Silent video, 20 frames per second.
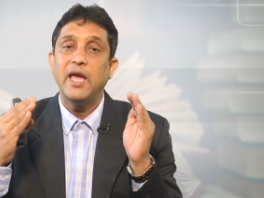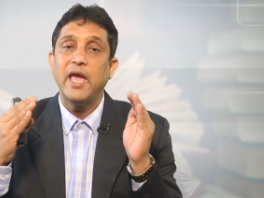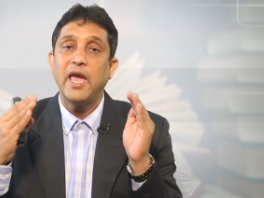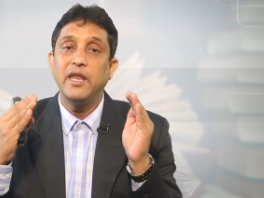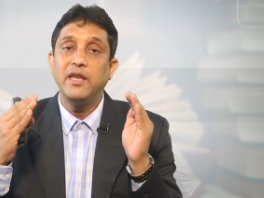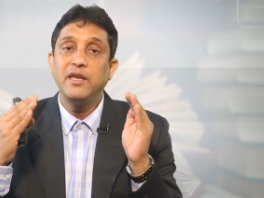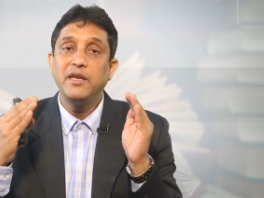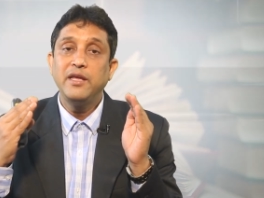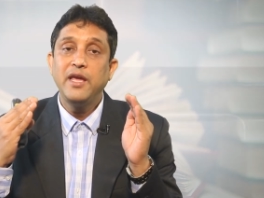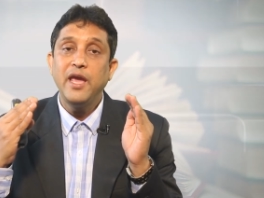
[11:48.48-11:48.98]

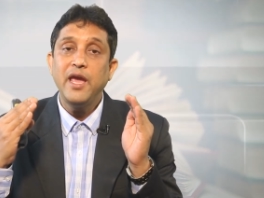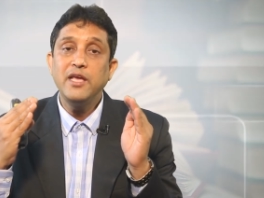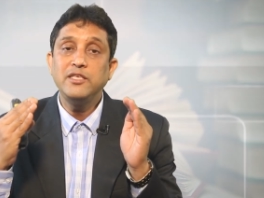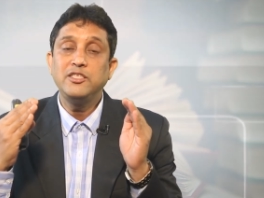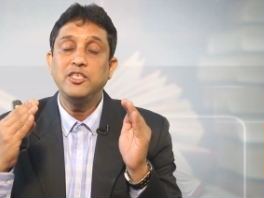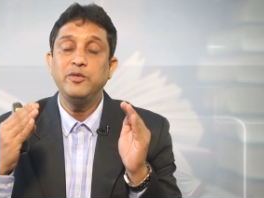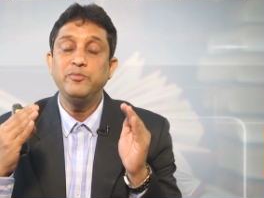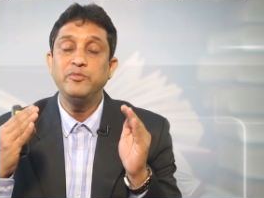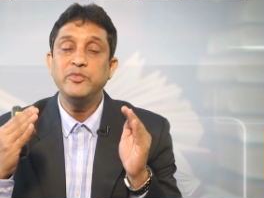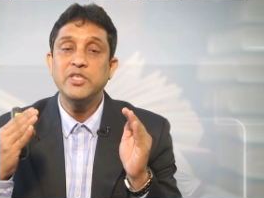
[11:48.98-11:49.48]

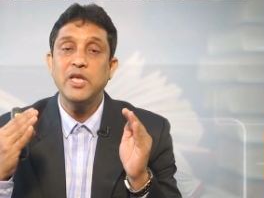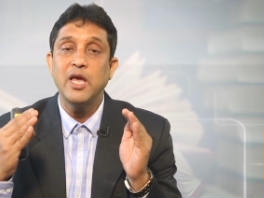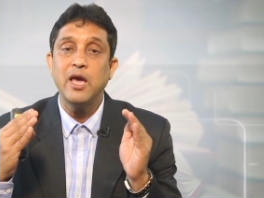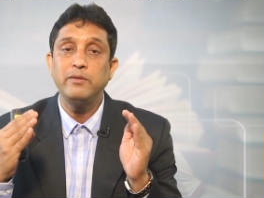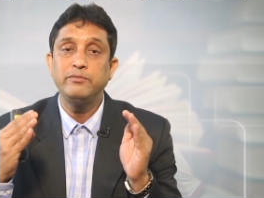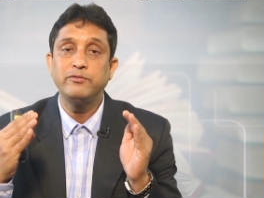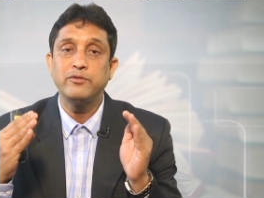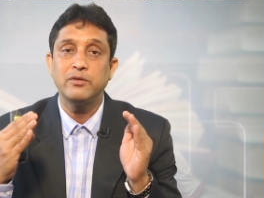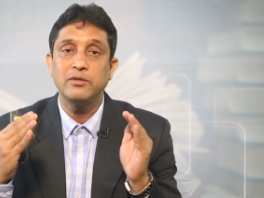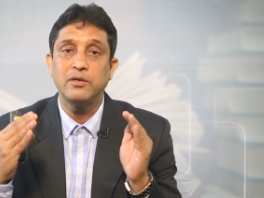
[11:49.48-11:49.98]
engage
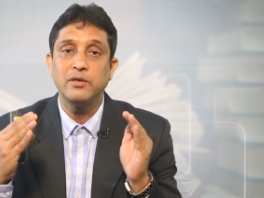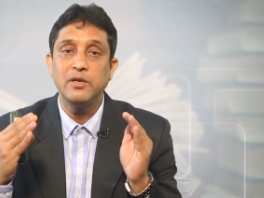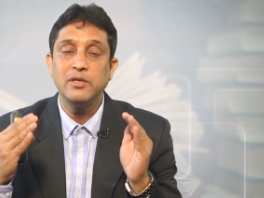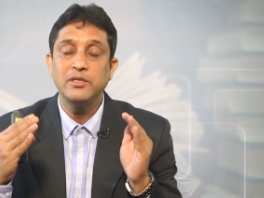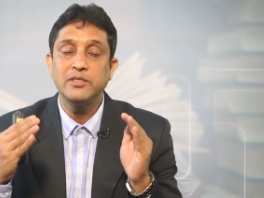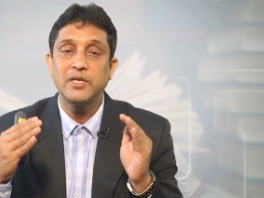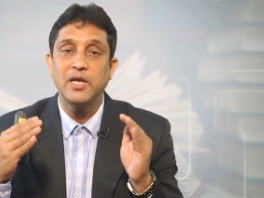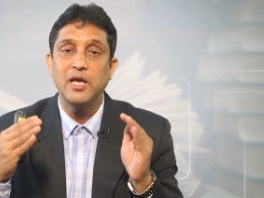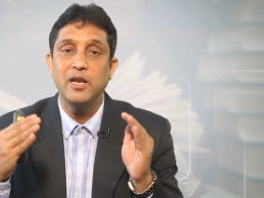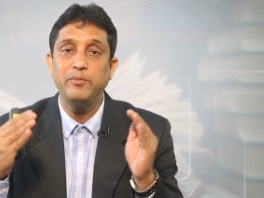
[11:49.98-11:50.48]
himself or
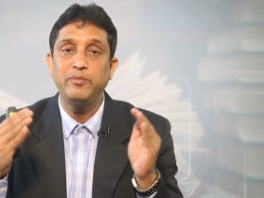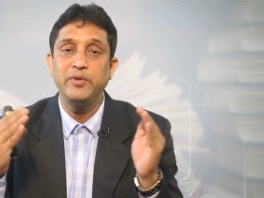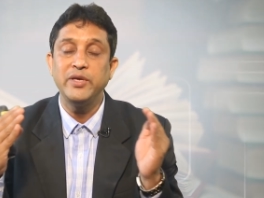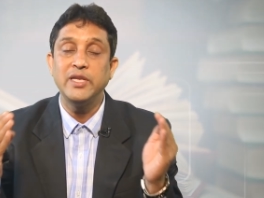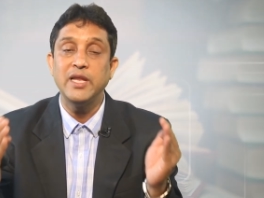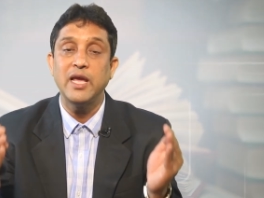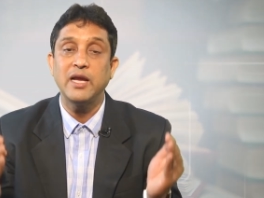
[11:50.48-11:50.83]
herself in